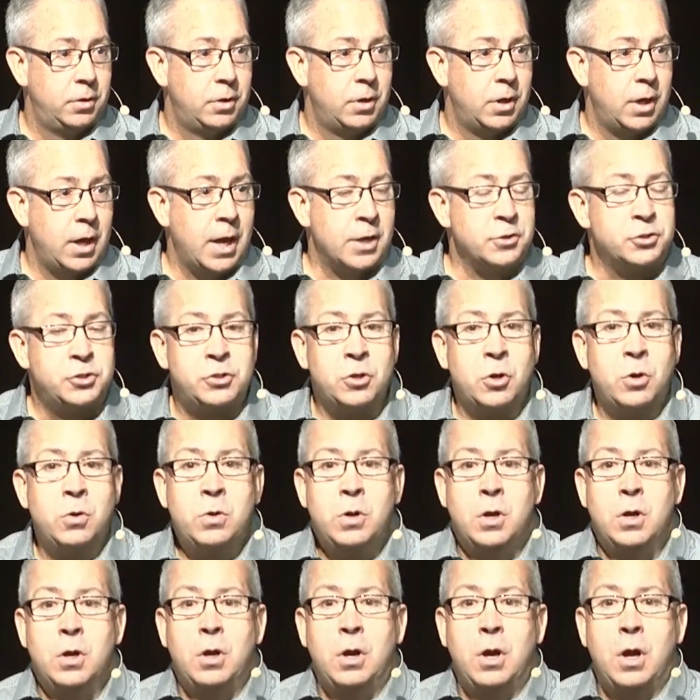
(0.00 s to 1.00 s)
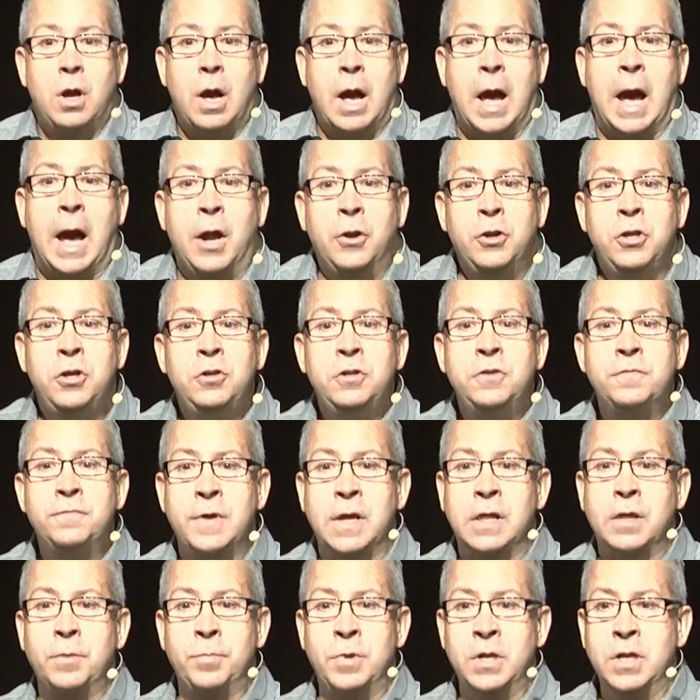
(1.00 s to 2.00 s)
And so, how do you
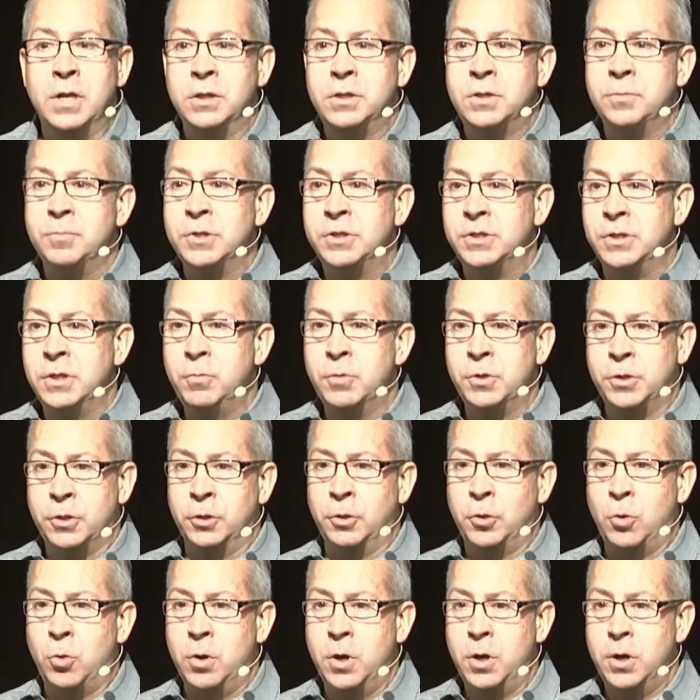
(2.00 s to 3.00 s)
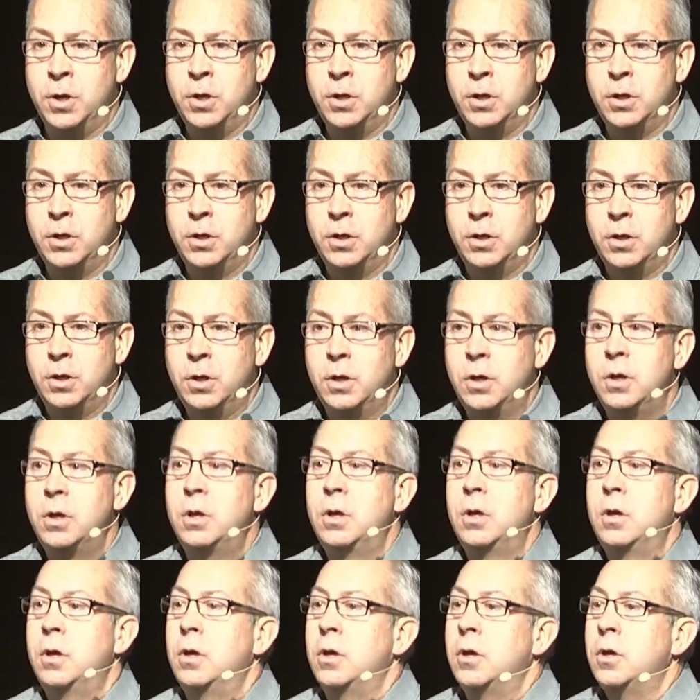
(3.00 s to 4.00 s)
develop an intimacy with the Lord?
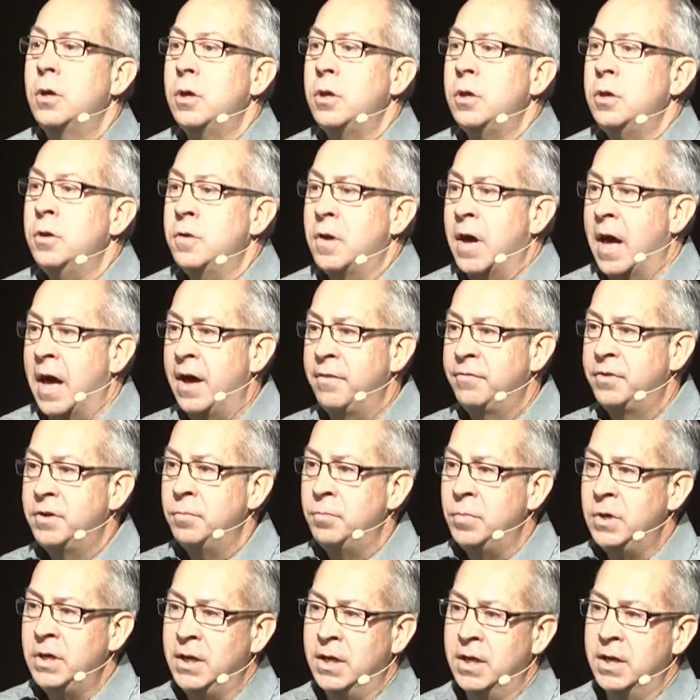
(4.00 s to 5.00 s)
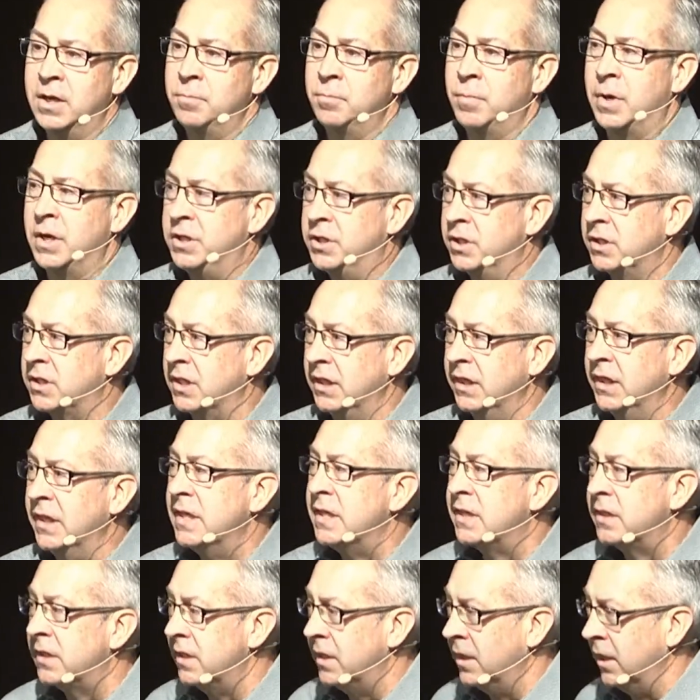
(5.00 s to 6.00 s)
You have to begin by just
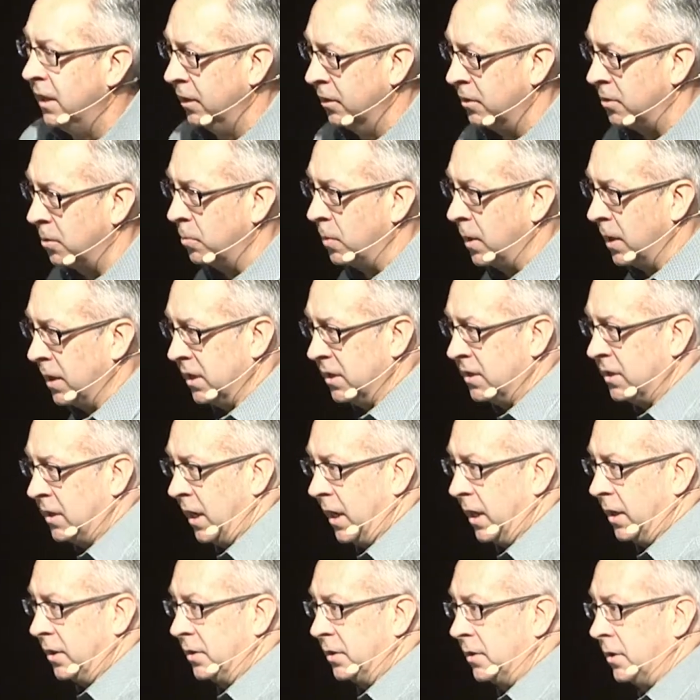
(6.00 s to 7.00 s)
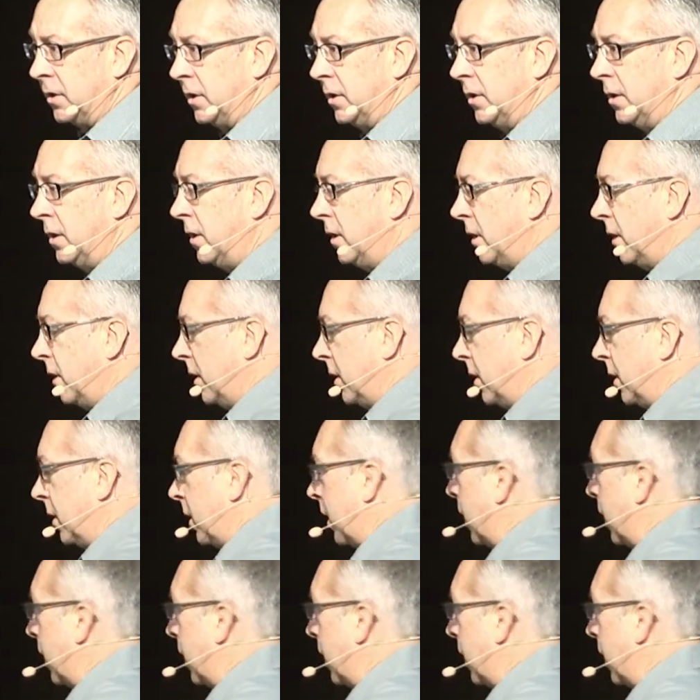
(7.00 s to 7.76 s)
listening to what He says. It